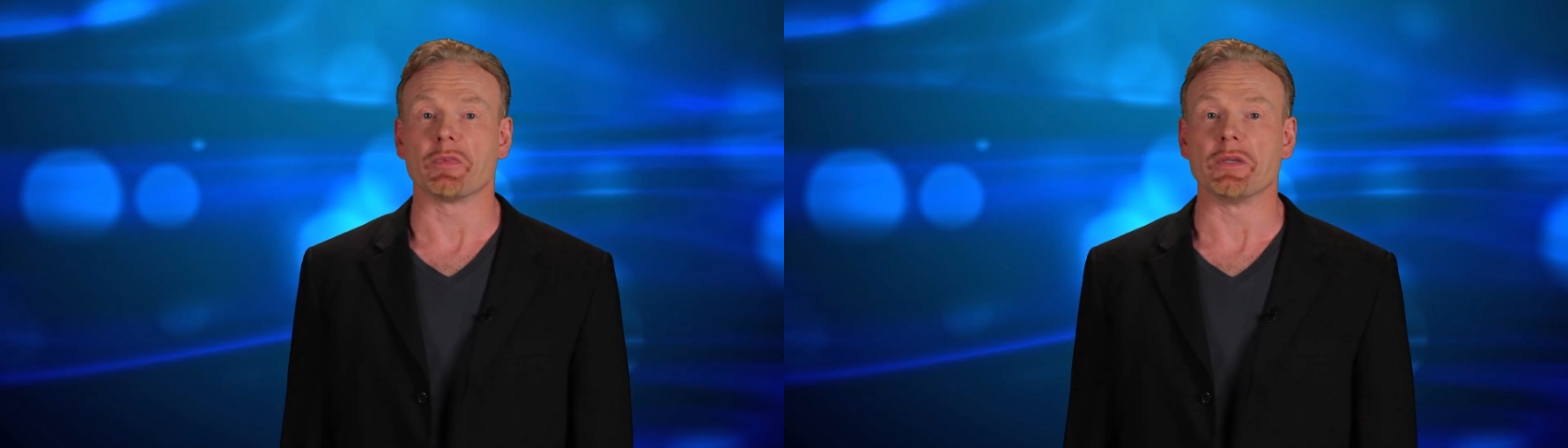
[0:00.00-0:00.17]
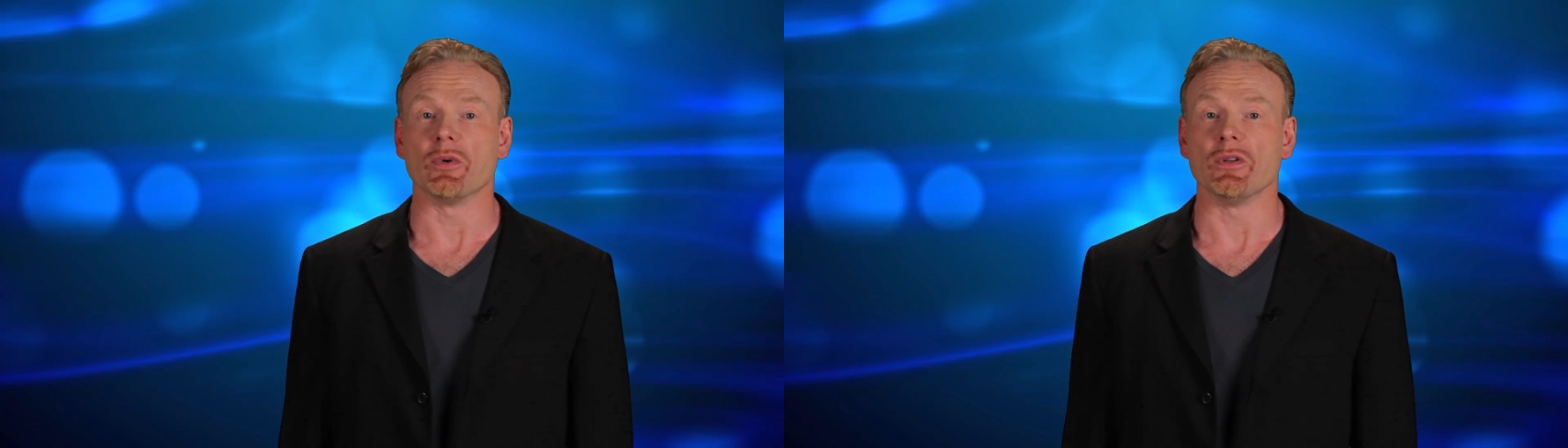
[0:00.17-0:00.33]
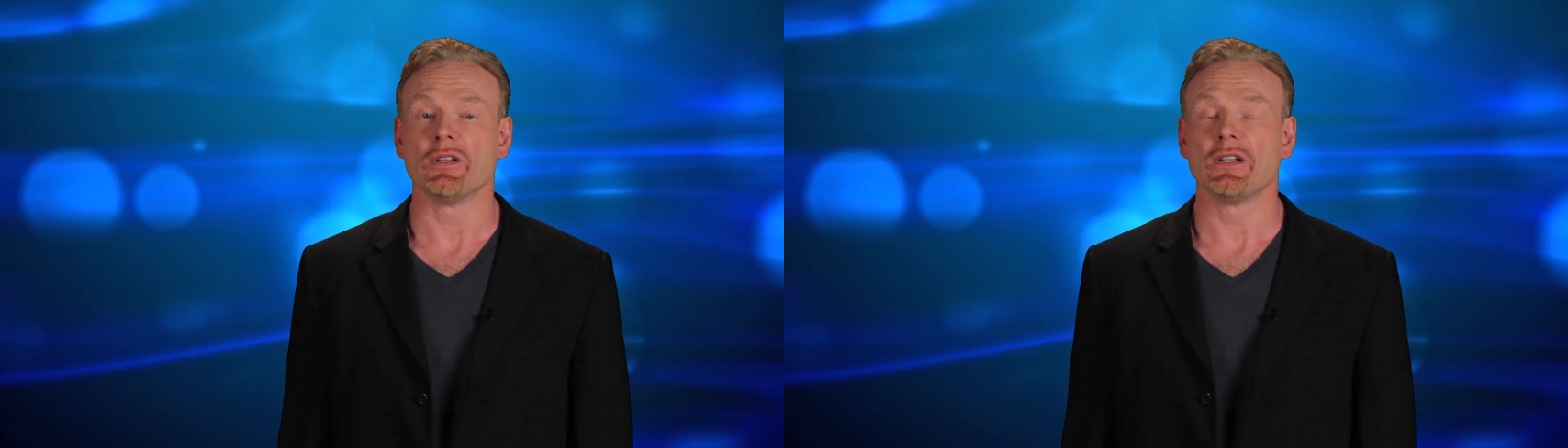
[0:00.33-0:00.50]

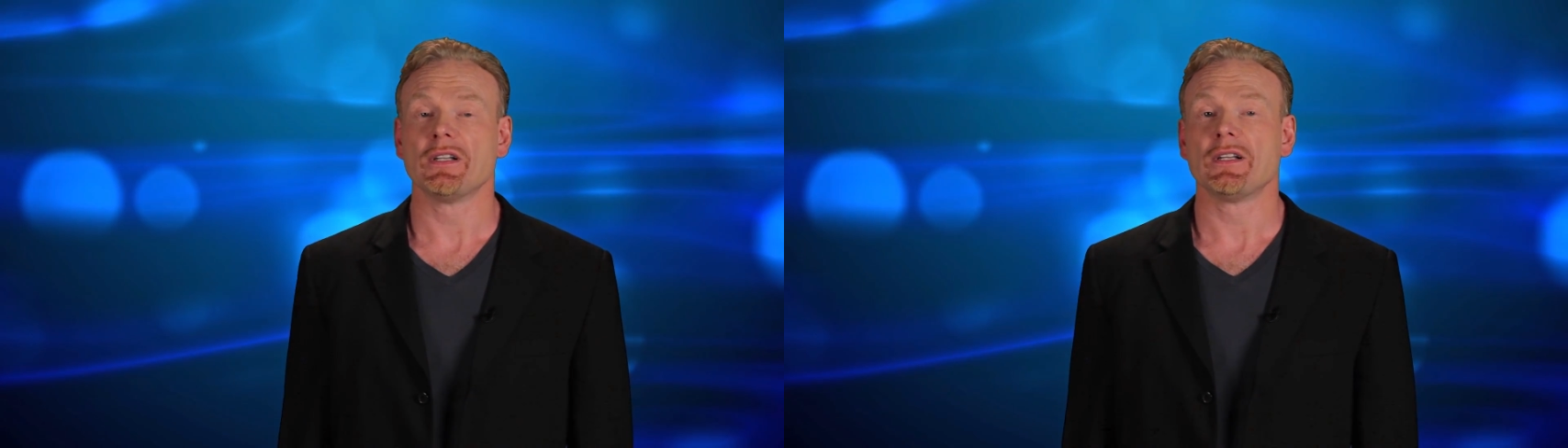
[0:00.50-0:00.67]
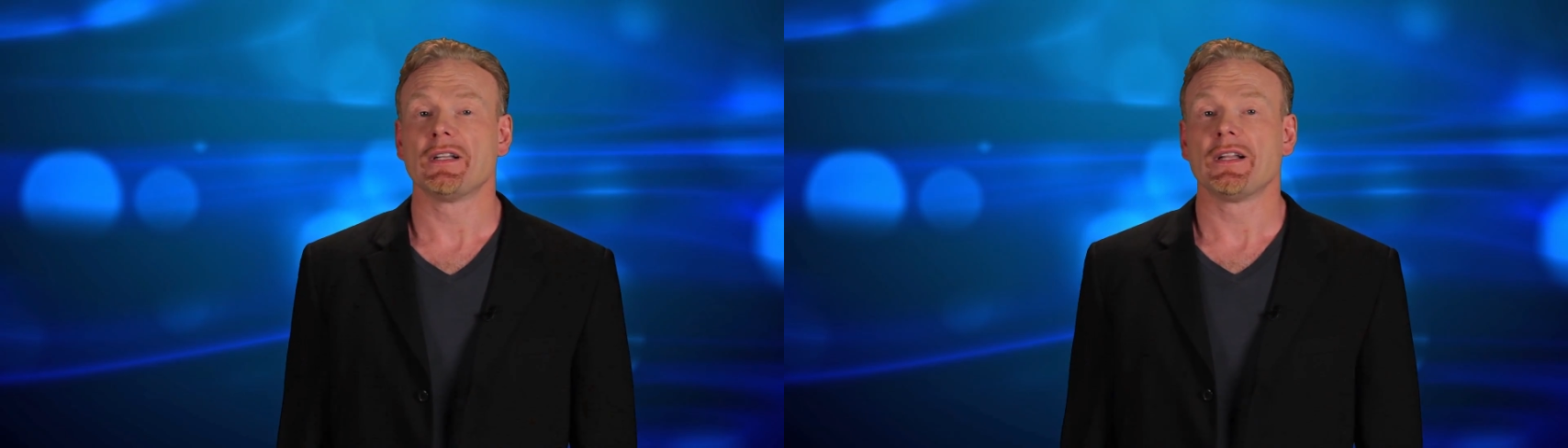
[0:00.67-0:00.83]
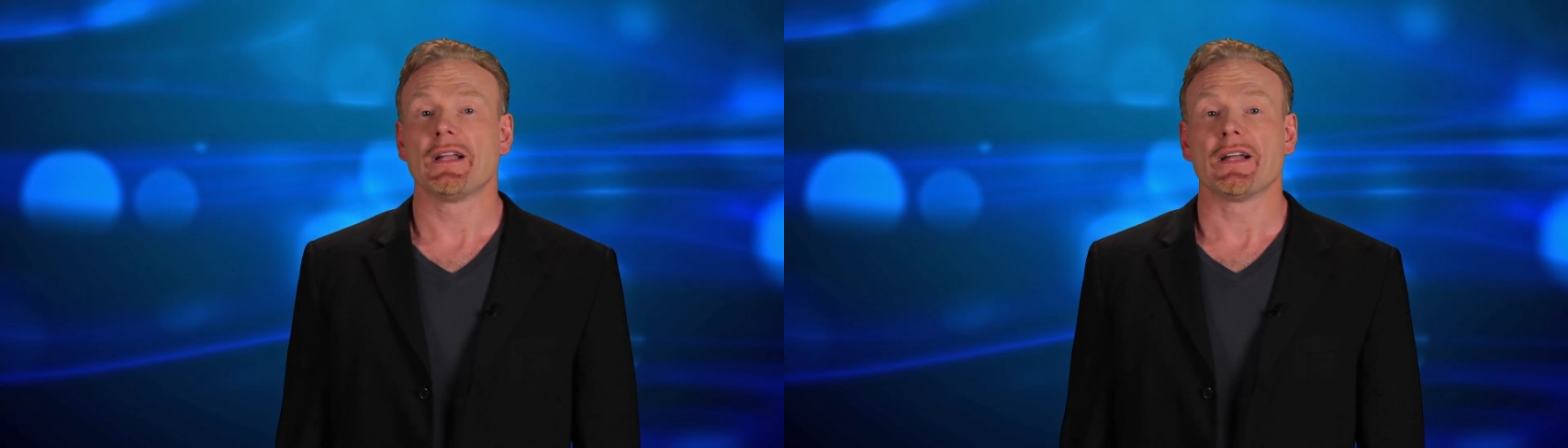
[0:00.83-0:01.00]
people.
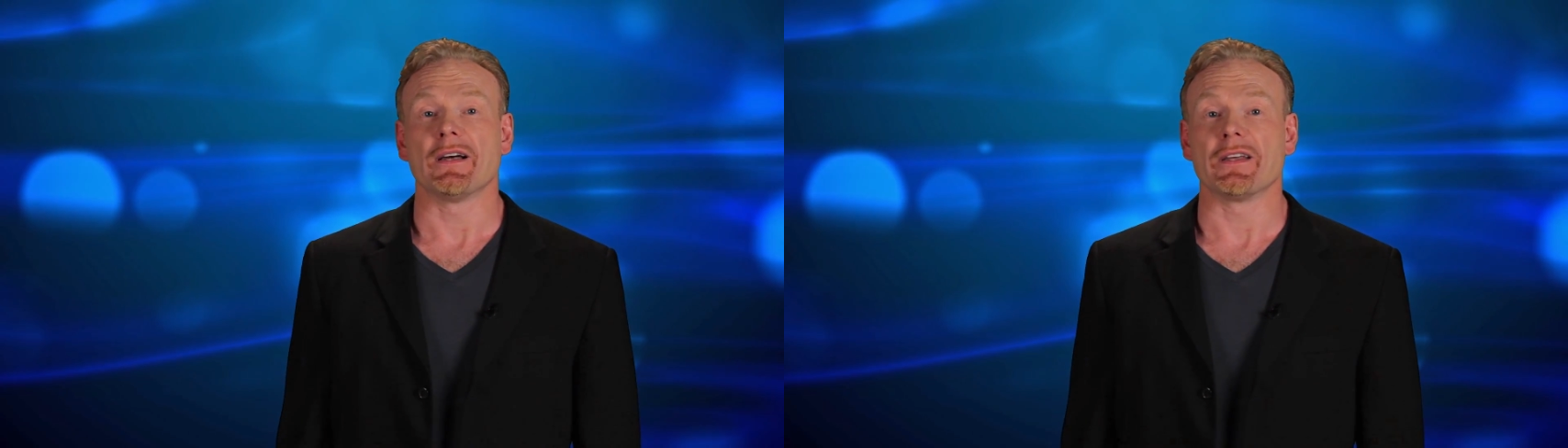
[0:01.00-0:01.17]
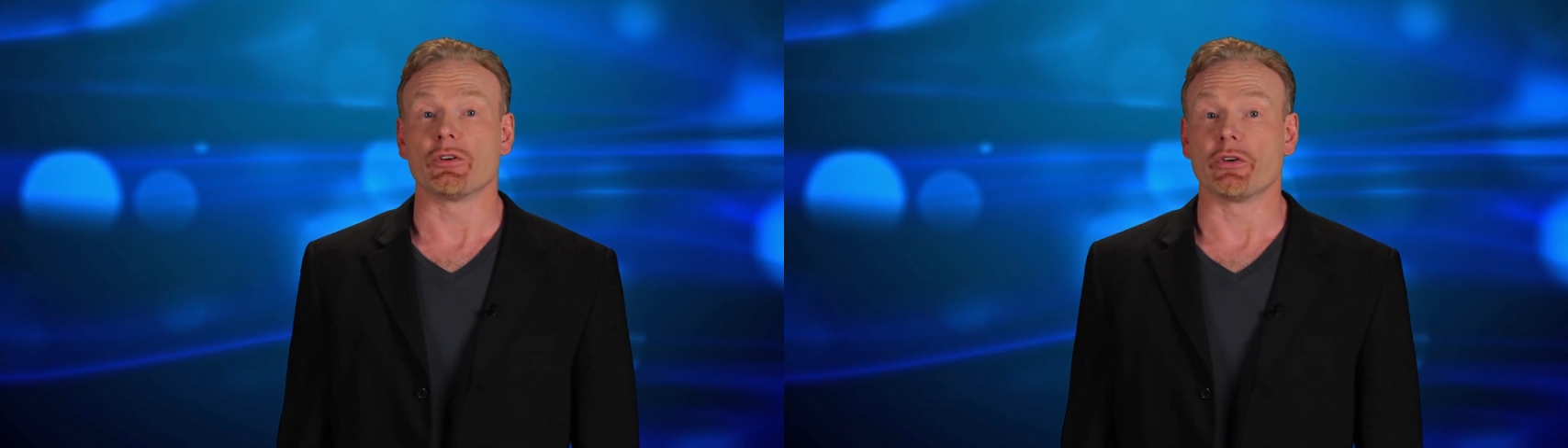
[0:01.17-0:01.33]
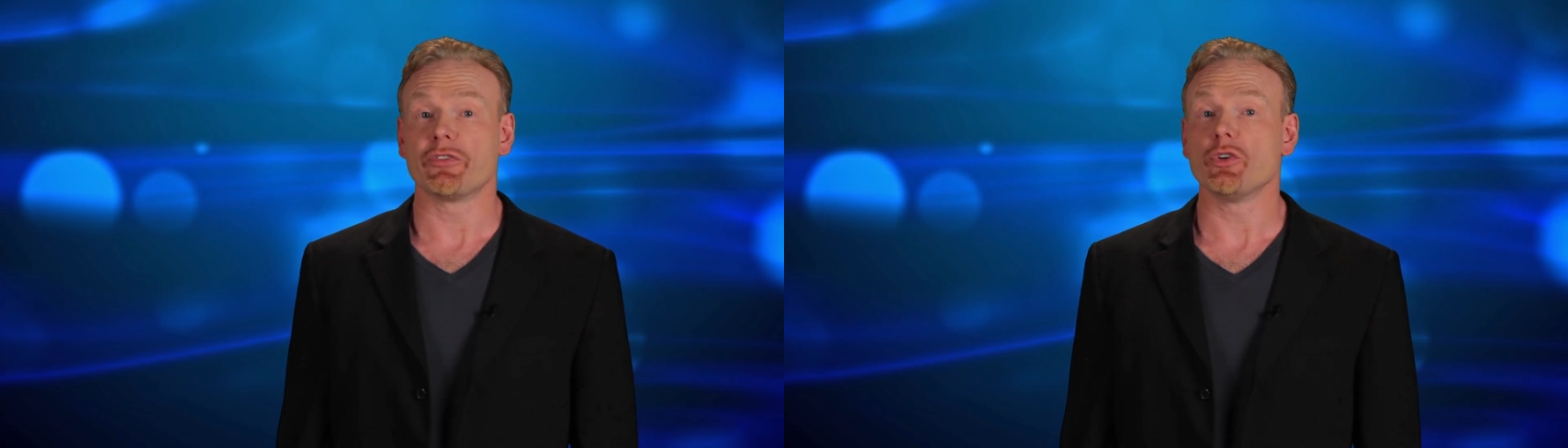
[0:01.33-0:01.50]
Uh,
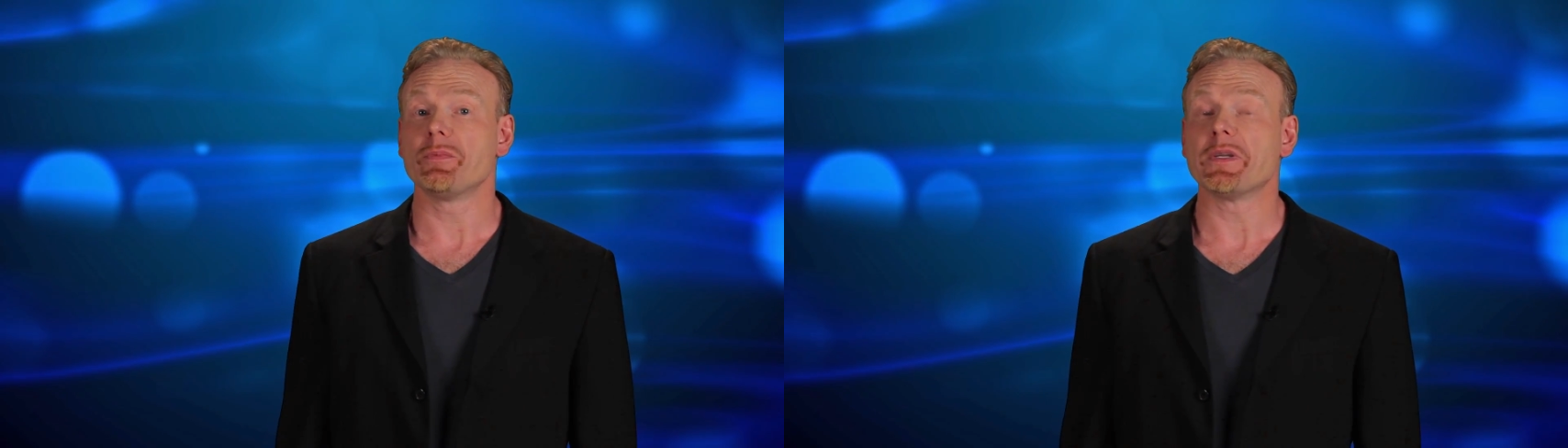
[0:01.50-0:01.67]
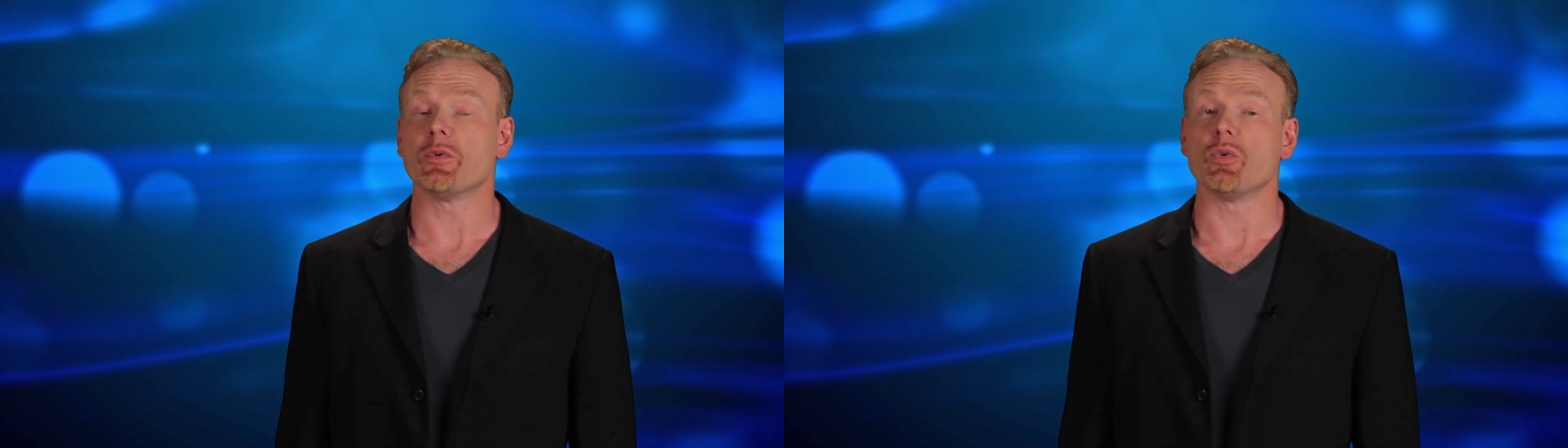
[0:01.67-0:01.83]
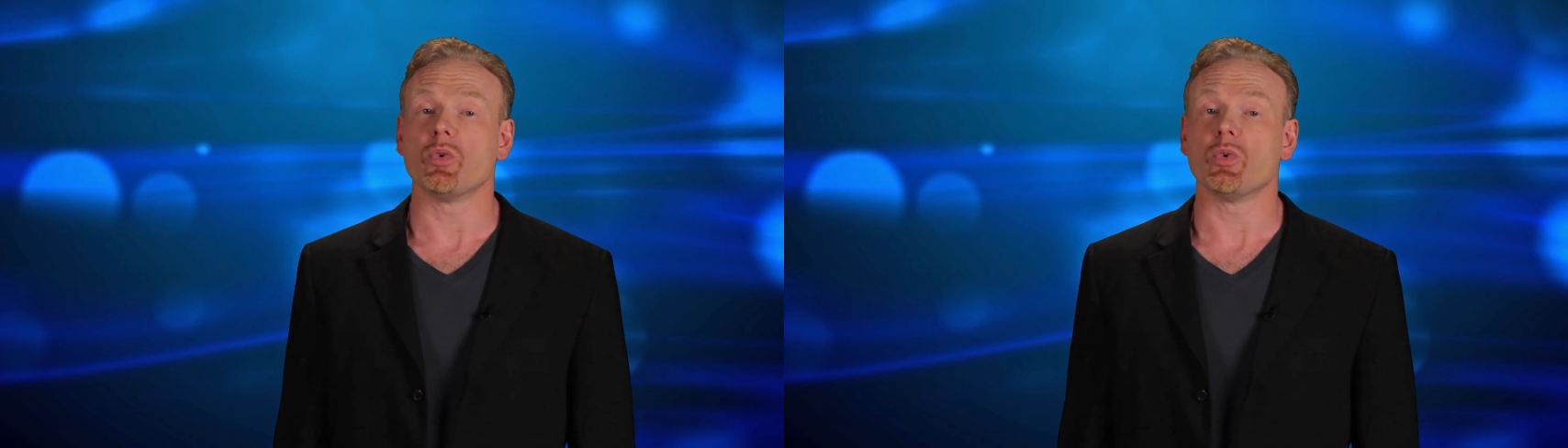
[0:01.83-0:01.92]
there are fewer people